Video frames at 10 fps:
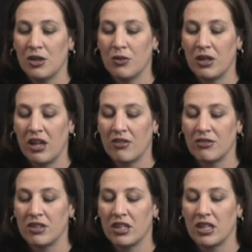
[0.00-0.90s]
we have
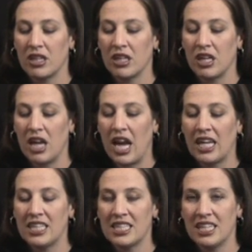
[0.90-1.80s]
to
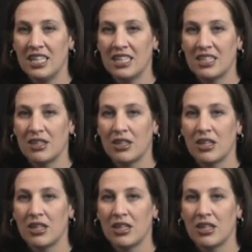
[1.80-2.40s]
ice it,